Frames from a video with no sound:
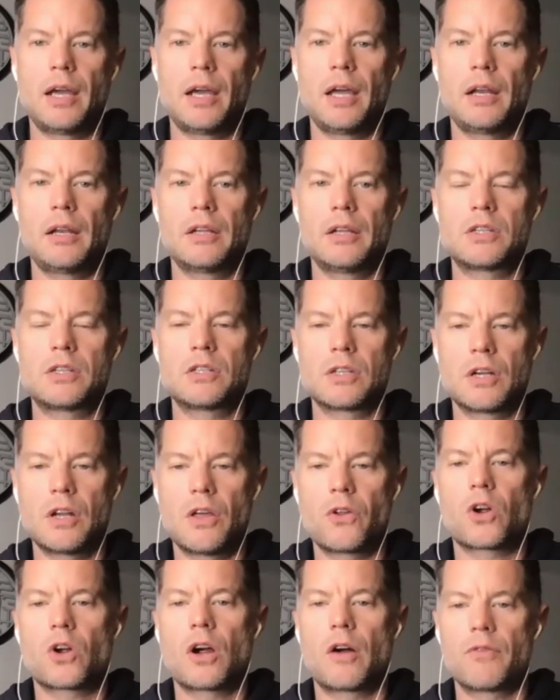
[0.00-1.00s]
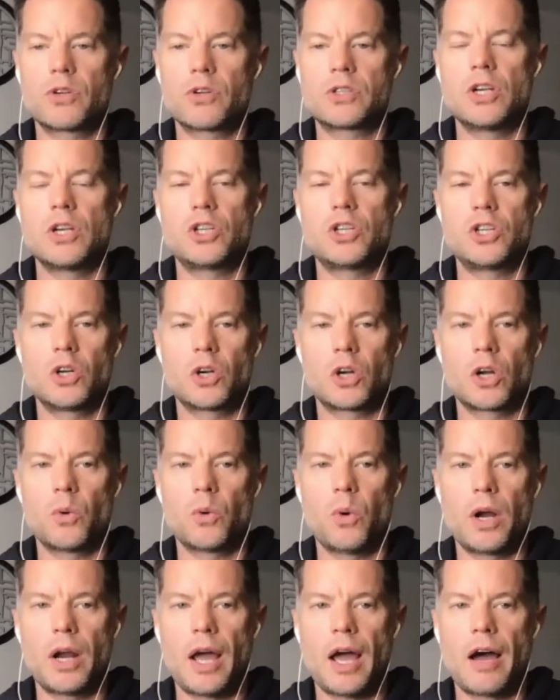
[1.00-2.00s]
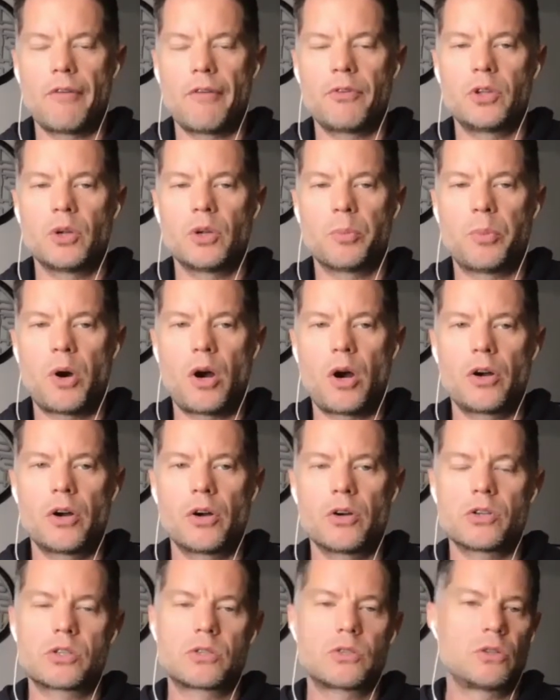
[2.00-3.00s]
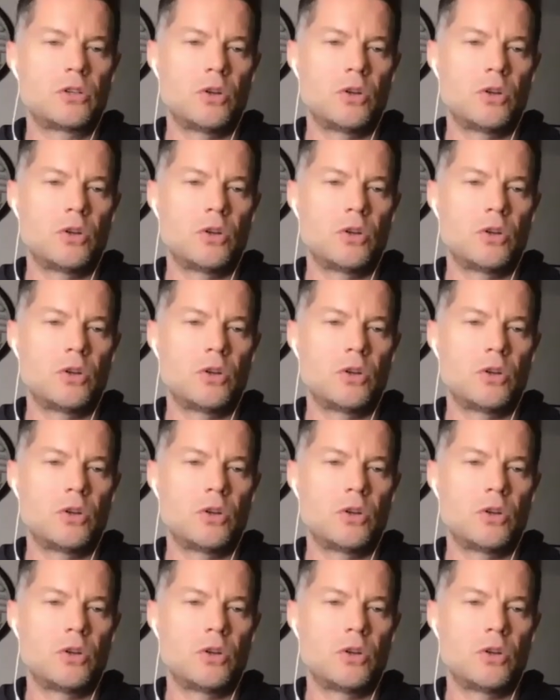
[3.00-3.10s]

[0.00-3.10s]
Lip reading: And this is another conversation you're going to want to have with your partners,